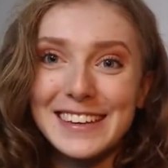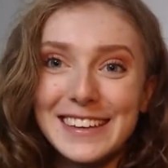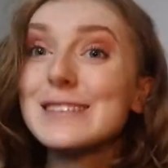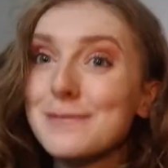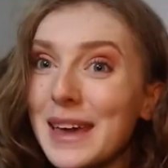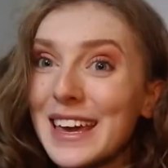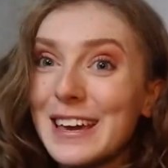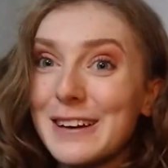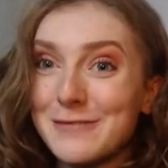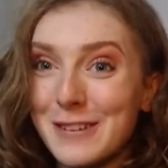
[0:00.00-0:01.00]

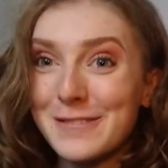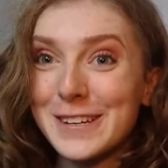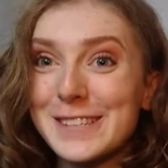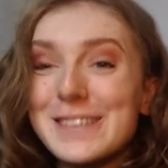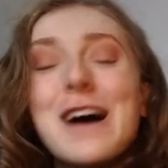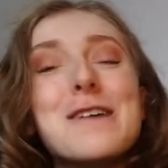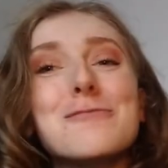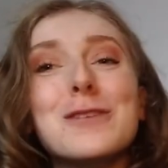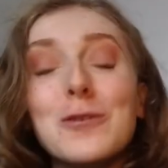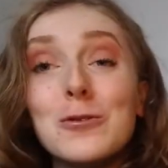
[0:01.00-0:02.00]
Speaking of rivers,
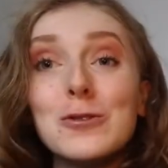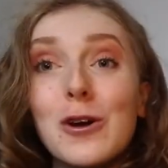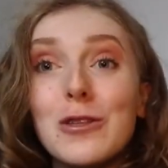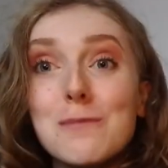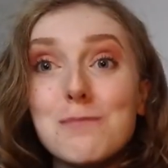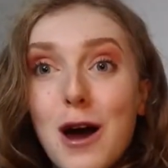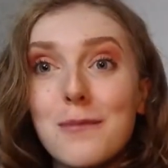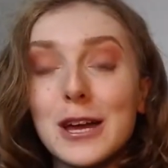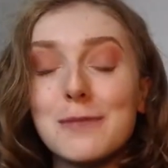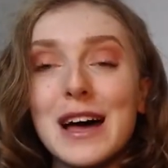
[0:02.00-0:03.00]
we all know that
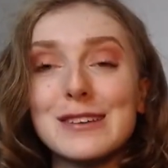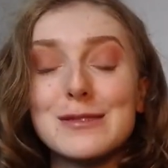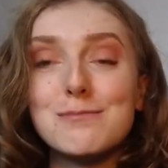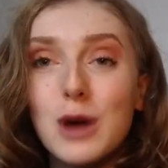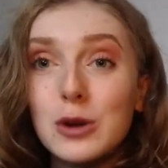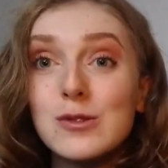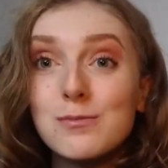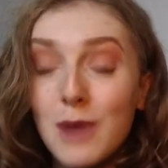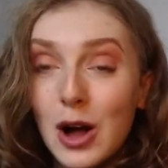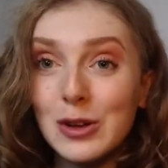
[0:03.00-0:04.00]
Birmingham has the most
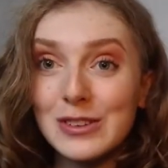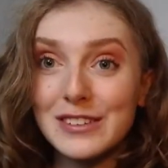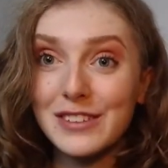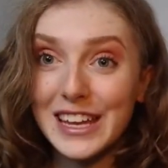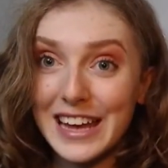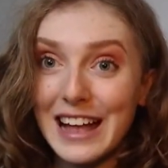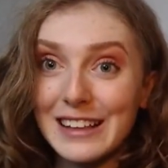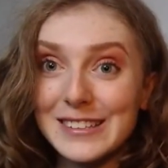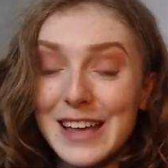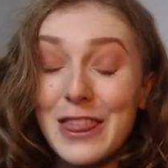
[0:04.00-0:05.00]
miles of
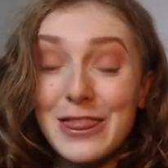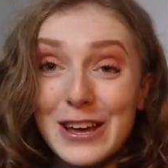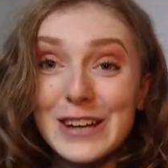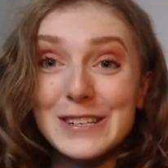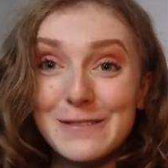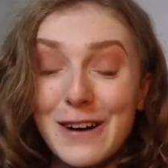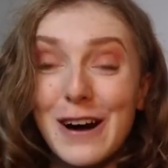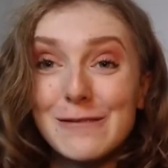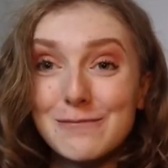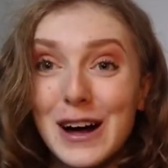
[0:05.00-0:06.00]
canals at
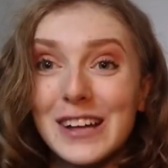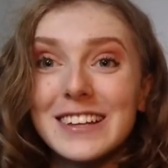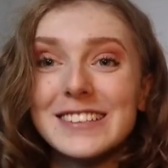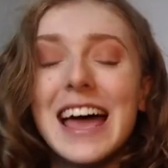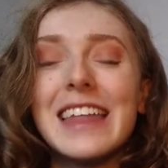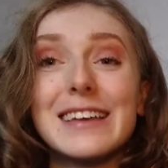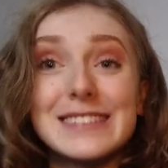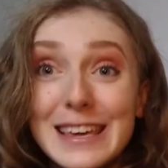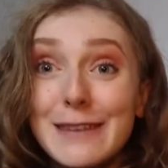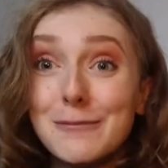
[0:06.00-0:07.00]
35 miles.
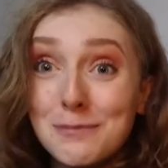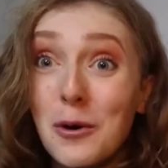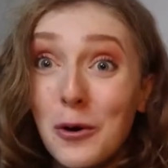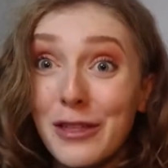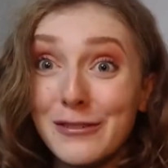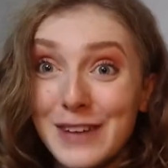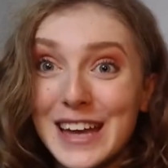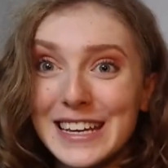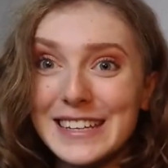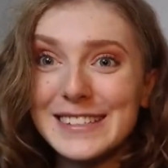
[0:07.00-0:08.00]
That's even more than
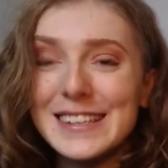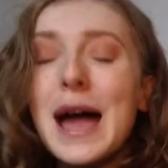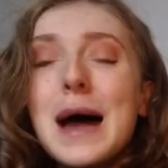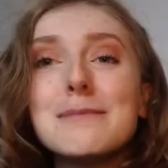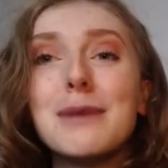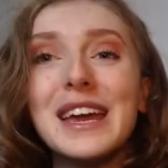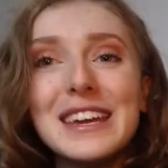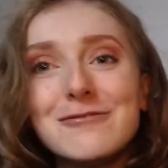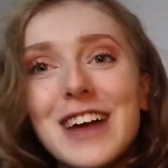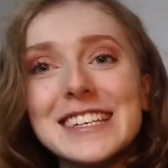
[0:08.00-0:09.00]
Venice. But
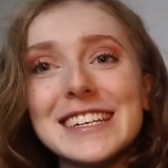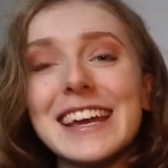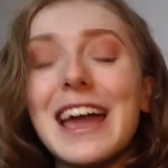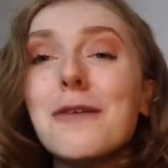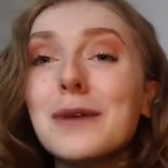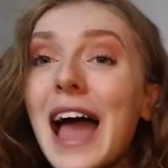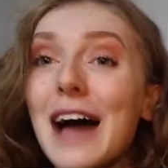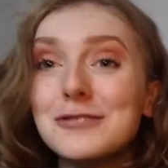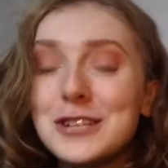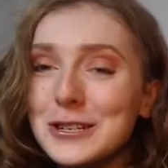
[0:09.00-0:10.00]
in Reading, we
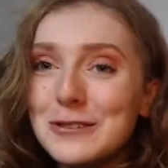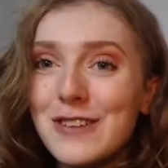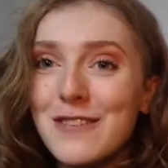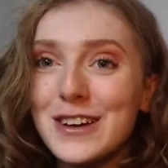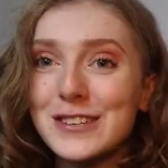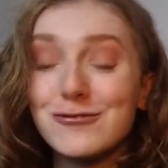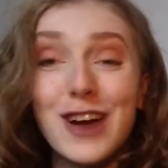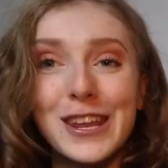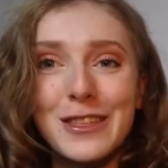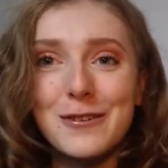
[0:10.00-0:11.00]
have two rivers
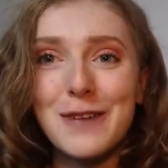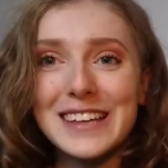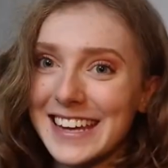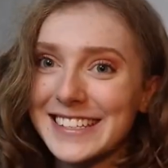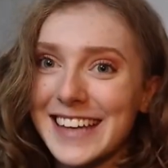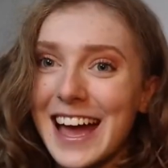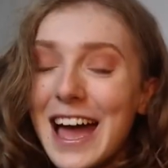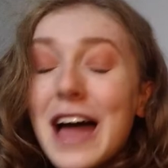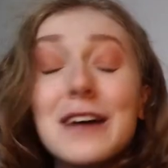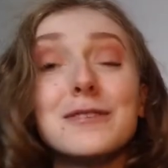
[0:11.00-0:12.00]
running through our centre,
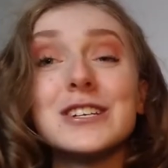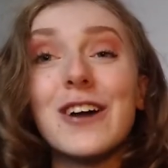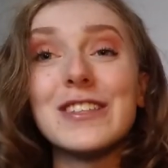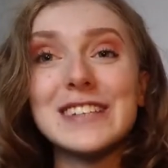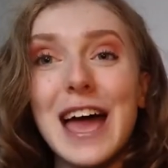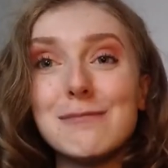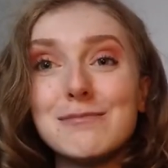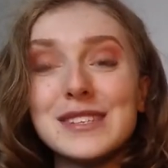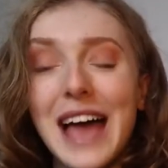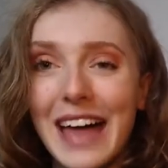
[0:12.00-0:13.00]
which are the
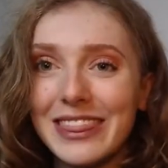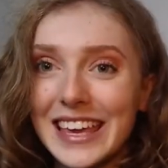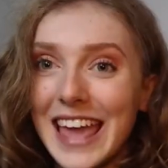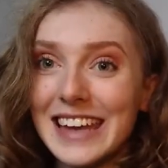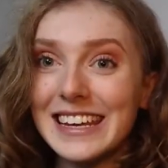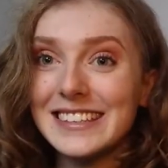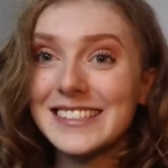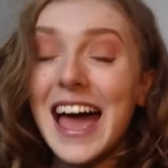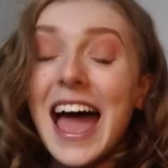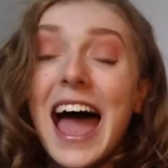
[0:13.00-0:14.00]
Thames and the Kennet.